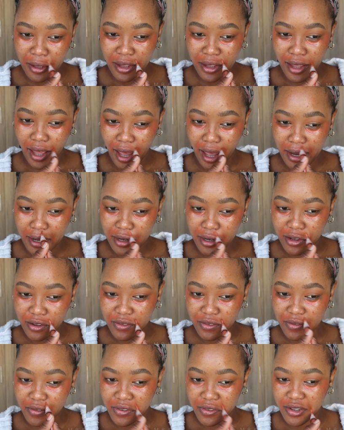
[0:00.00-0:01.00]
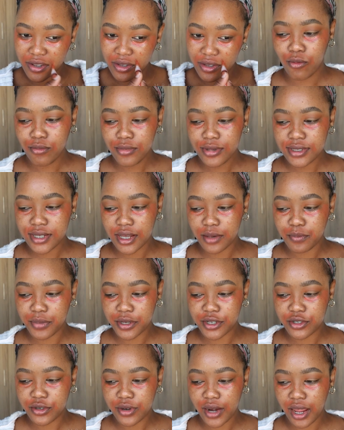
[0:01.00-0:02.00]
kind of, almost said
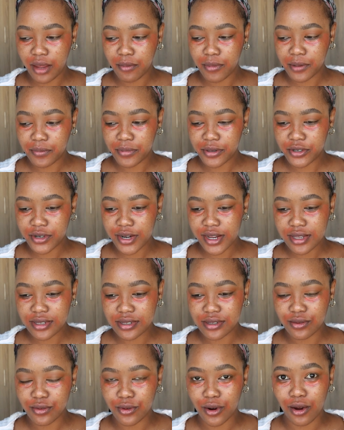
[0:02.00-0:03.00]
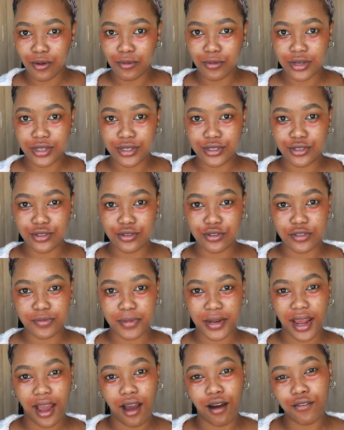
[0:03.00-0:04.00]
betray, but betray is the wrong word to use,
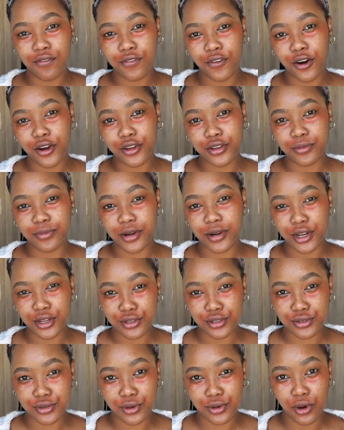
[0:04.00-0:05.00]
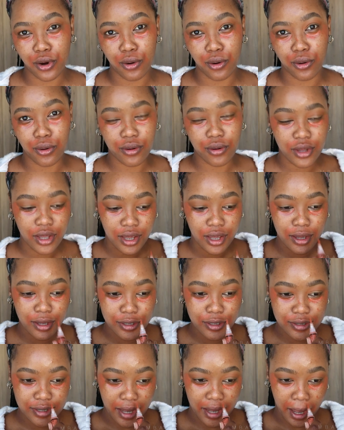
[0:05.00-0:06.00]
but how far are you willing to go
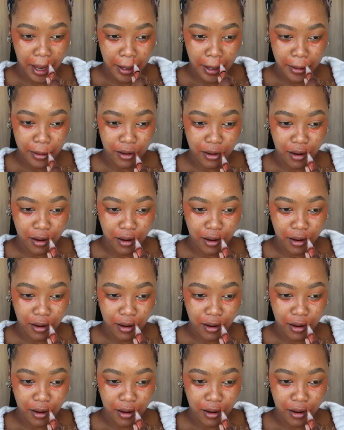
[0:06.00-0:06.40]
to kind